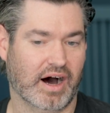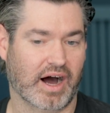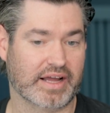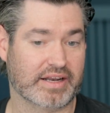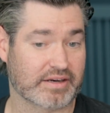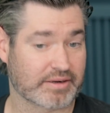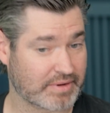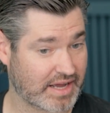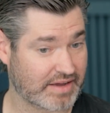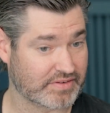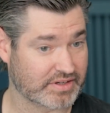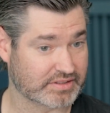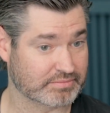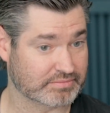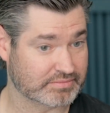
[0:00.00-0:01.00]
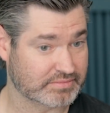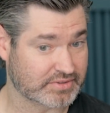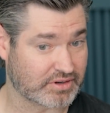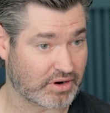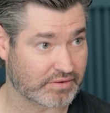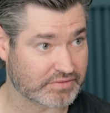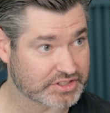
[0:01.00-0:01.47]
ended up having some
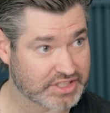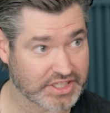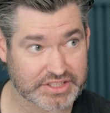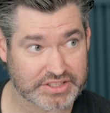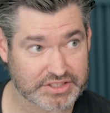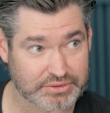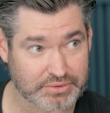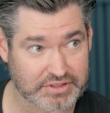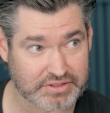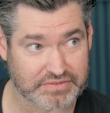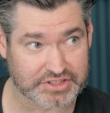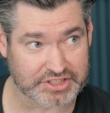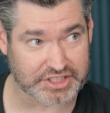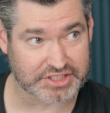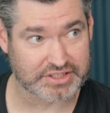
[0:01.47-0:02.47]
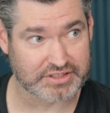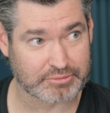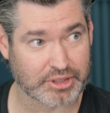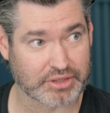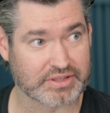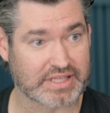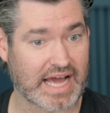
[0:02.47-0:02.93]
conversations with the physician
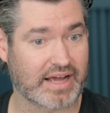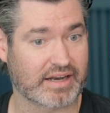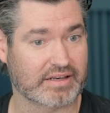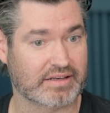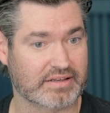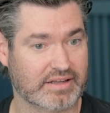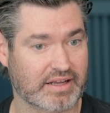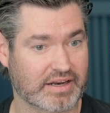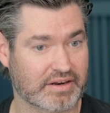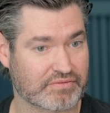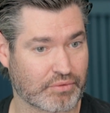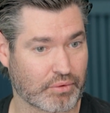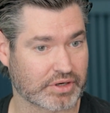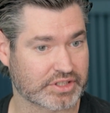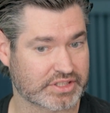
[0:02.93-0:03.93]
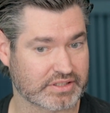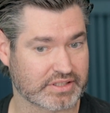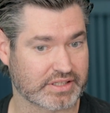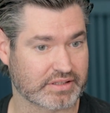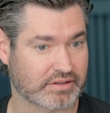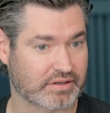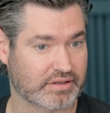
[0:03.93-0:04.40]
about that and
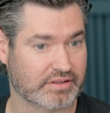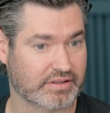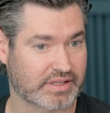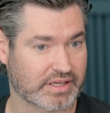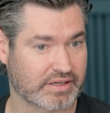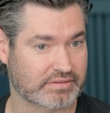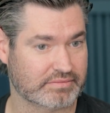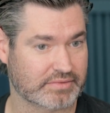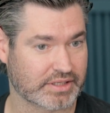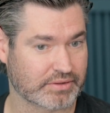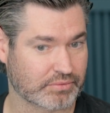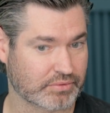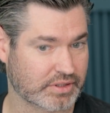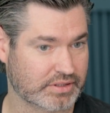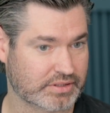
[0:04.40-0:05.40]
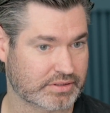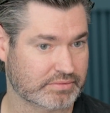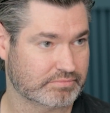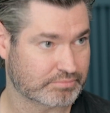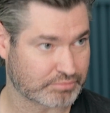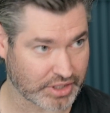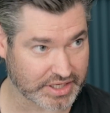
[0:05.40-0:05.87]
unfortunately learned that it would
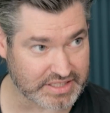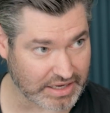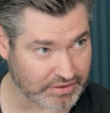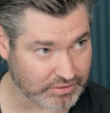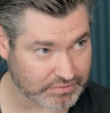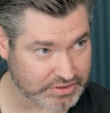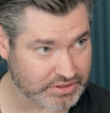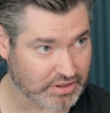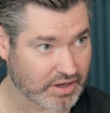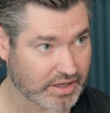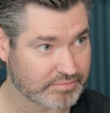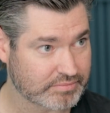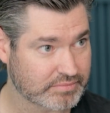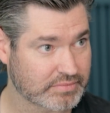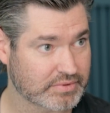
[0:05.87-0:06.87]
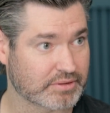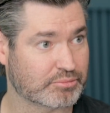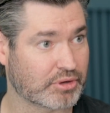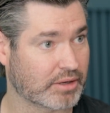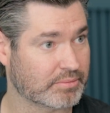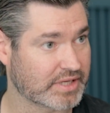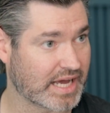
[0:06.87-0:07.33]
break down over time. We'd
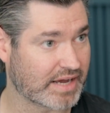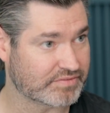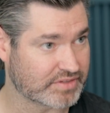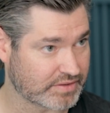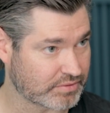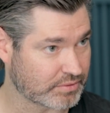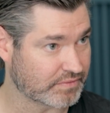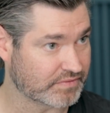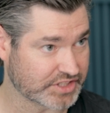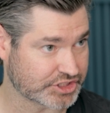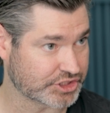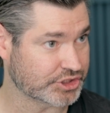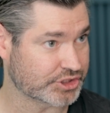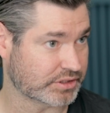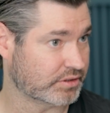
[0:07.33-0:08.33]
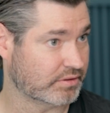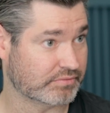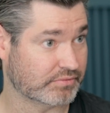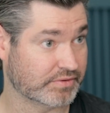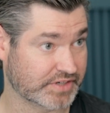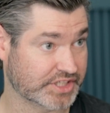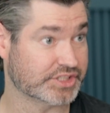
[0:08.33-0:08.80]
probably have to have a
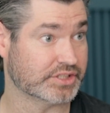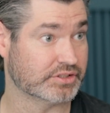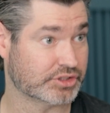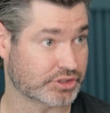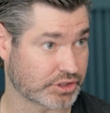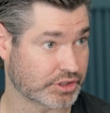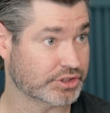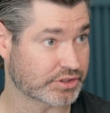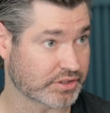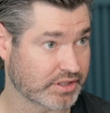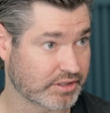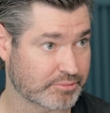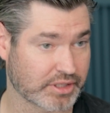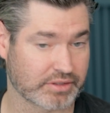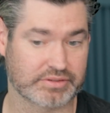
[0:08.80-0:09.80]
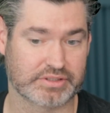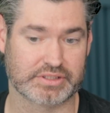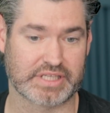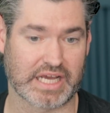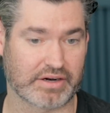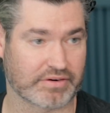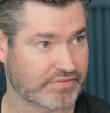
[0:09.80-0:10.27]
revision surgery about
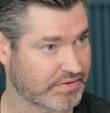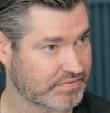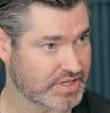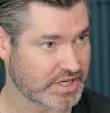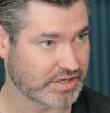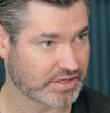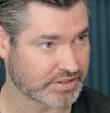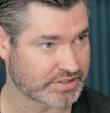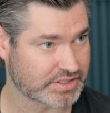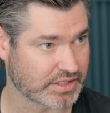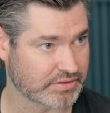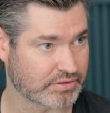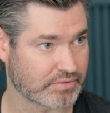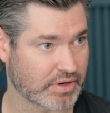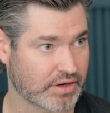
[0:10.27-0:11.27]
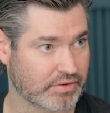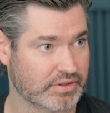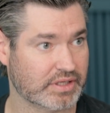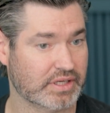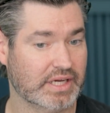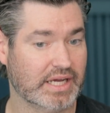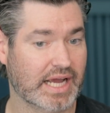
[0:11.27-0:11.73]
10 or 15 years down the road.
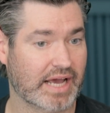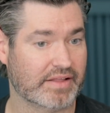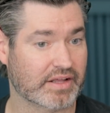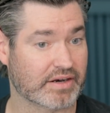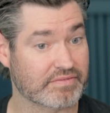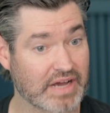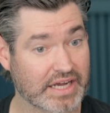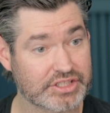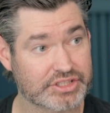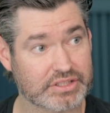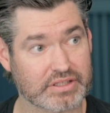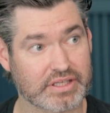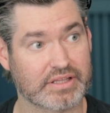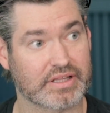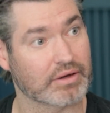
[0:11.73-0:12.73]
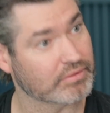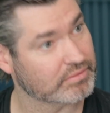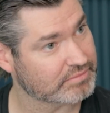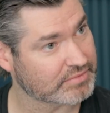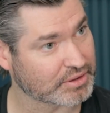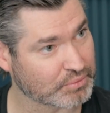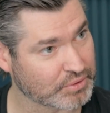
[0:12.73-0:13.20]
And that eventually
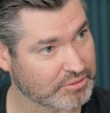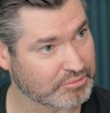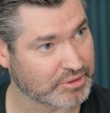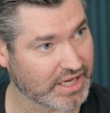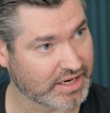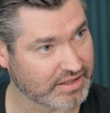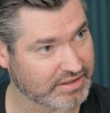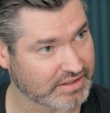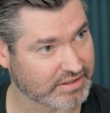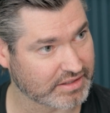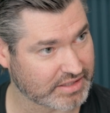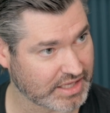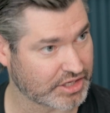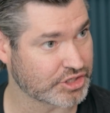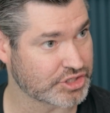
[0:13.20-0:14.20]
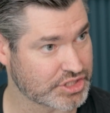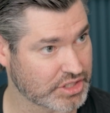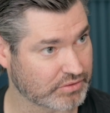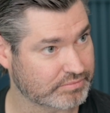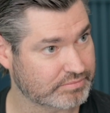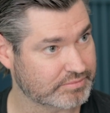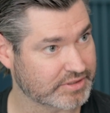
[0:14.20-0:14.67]
there wouldn't be anything that they could do
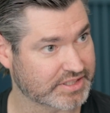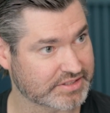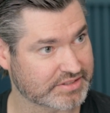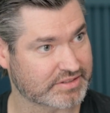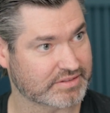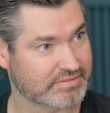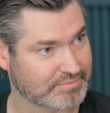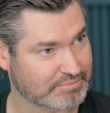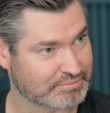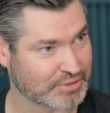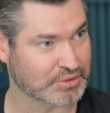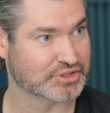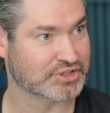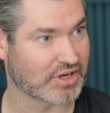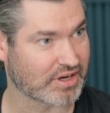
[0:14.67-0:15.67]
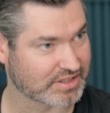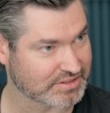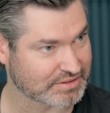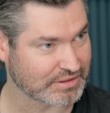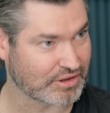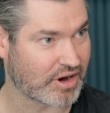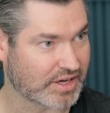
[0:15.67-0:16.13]
because bone stock
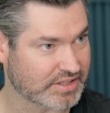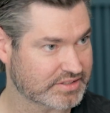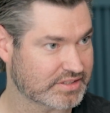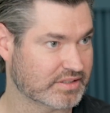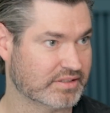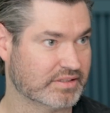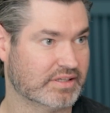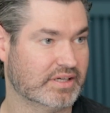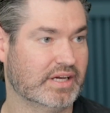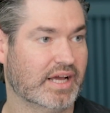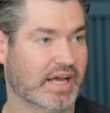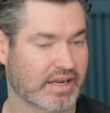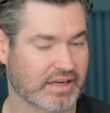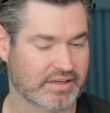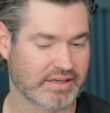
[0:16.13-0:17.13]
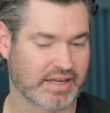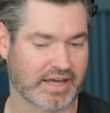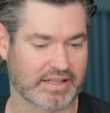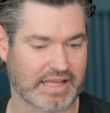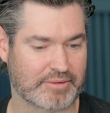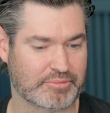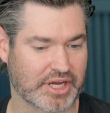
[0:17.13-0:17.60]
is lost and
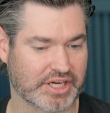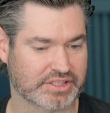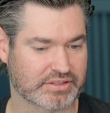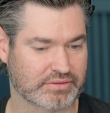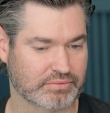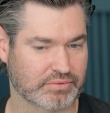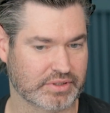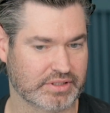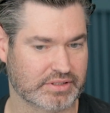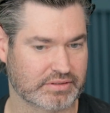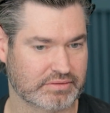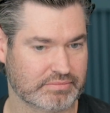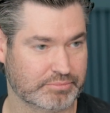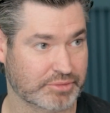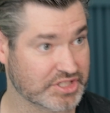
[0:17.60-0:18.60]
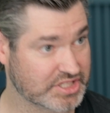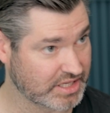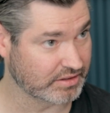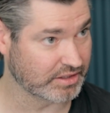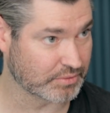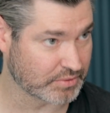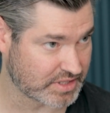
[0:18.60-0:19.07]
that patient would be
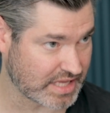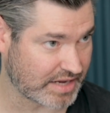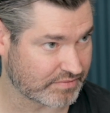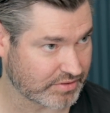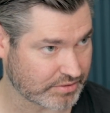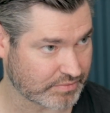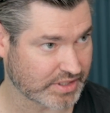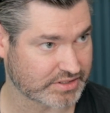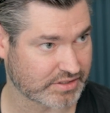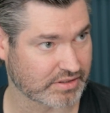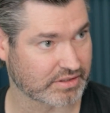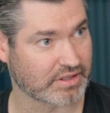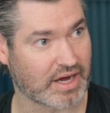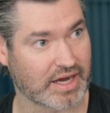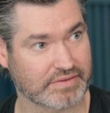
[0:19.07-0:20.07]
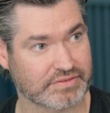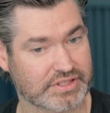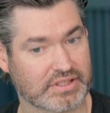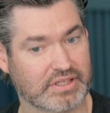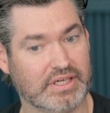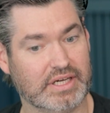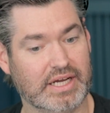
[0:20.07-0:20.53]
dealing with that for the rest of their lives.
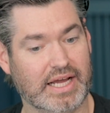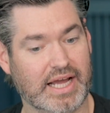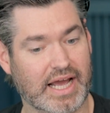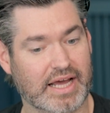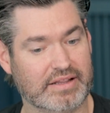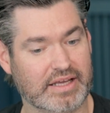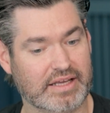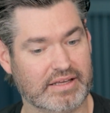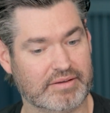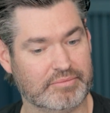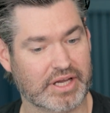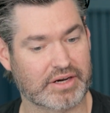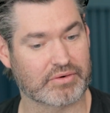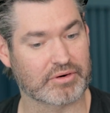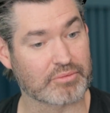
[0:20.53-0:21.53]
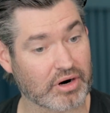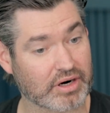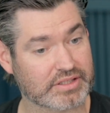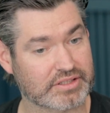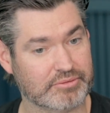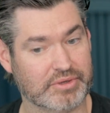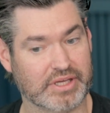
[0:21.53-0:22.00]
And they made a
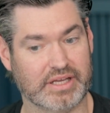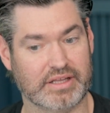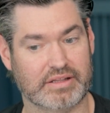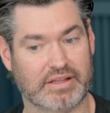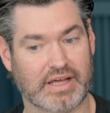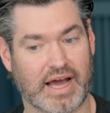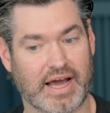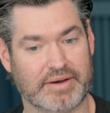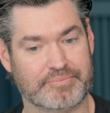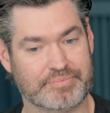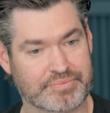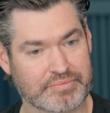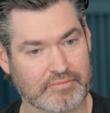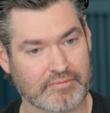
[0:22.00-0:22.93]
remark to me that